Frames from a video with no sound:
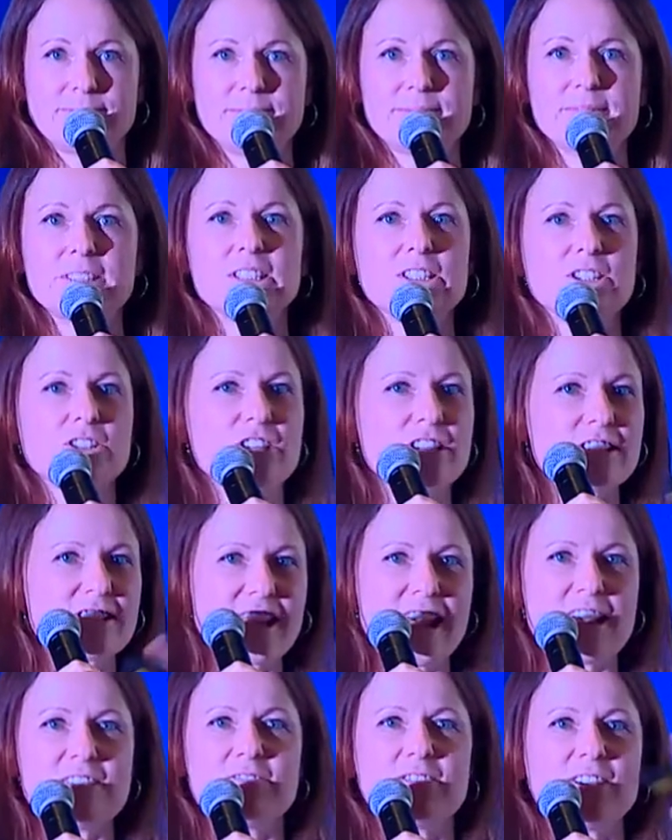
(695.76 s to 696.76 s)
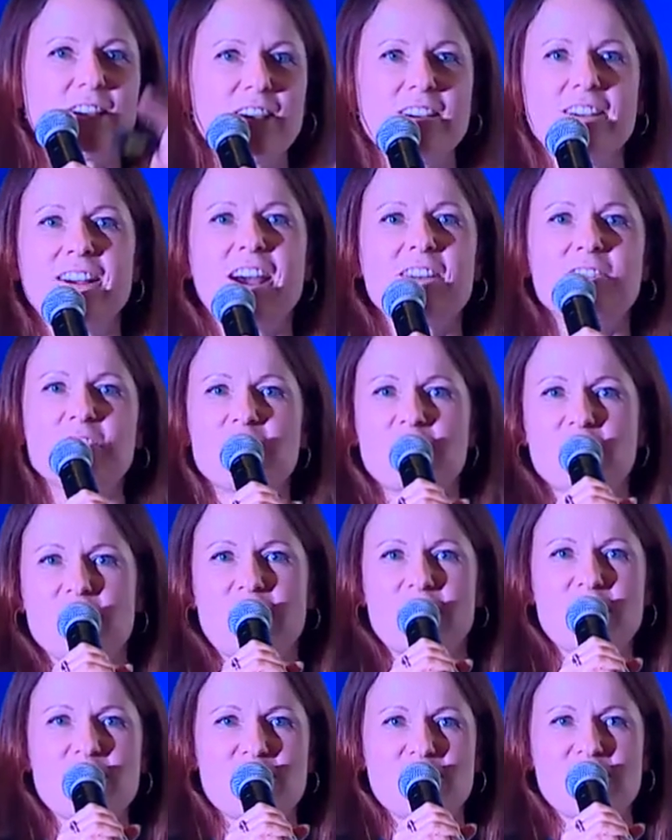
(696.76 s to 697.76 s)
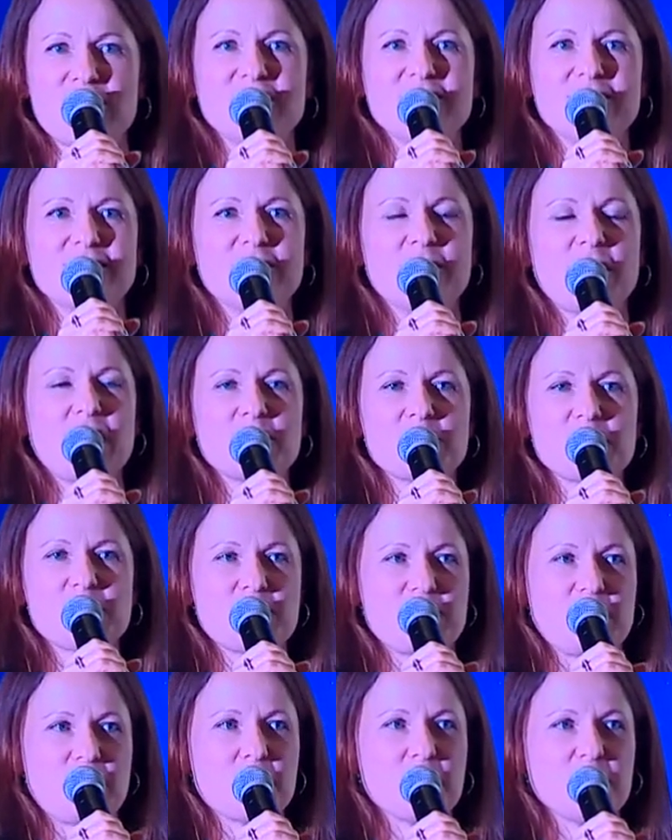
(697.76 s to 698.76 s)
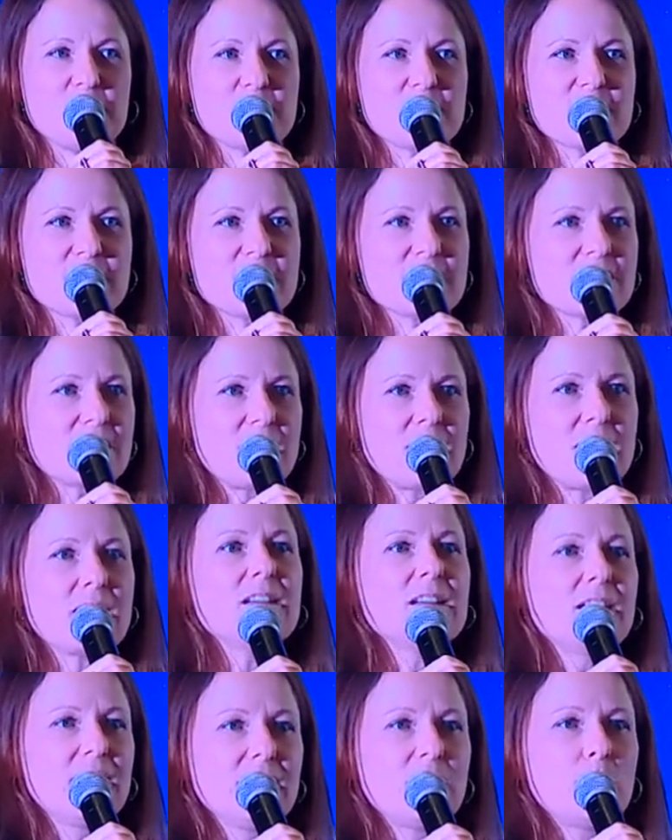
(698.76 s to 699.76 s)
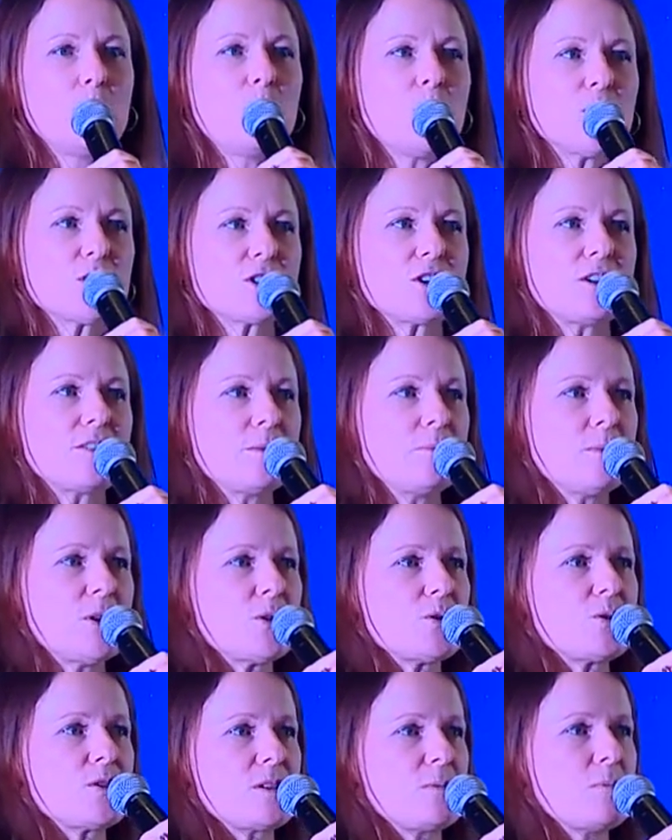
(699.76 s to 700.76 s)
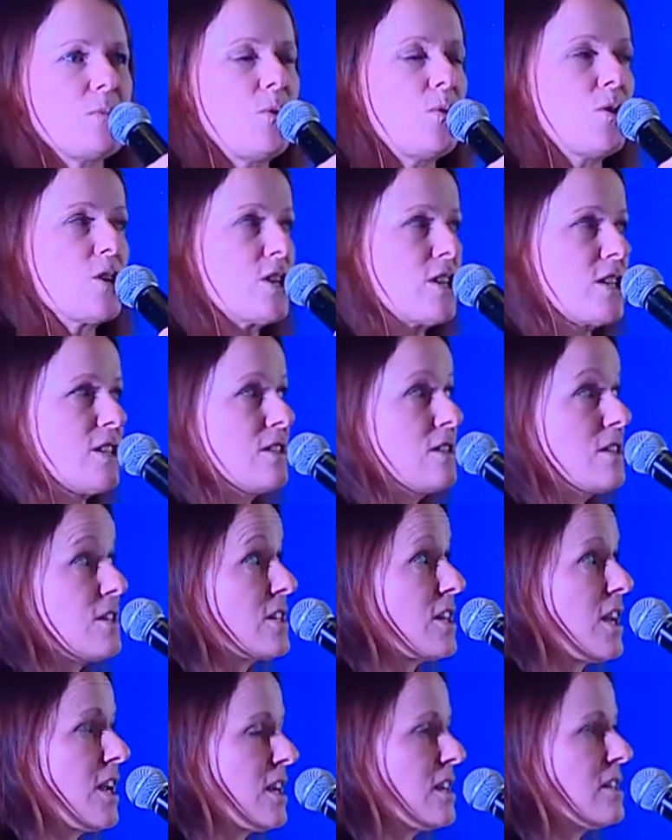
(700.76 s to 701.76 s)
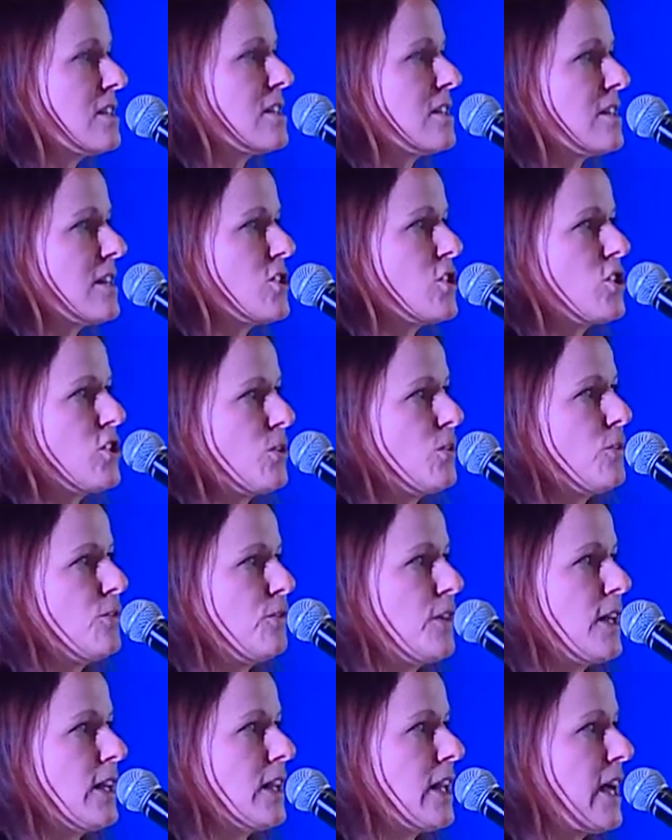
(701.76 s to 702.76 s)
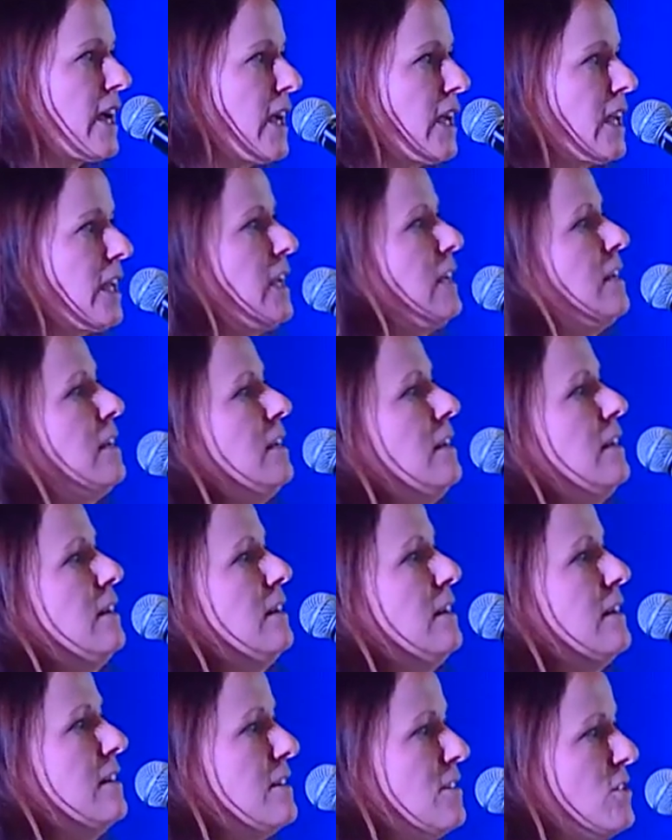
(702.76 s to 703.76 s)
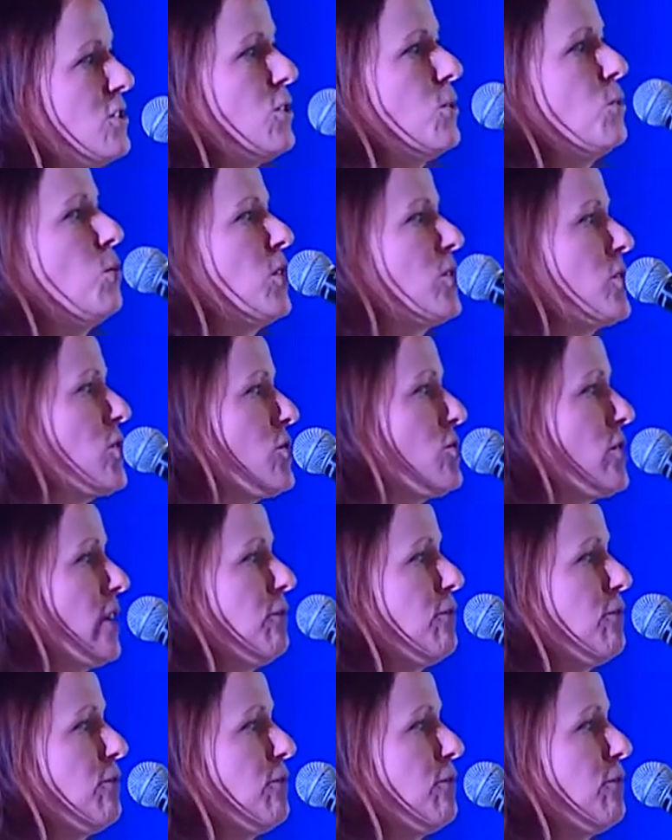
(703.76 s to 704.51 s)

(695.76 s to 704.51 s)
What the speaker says: So just have a discussion around the tables and see what are the most important skills that you feel like you want to train.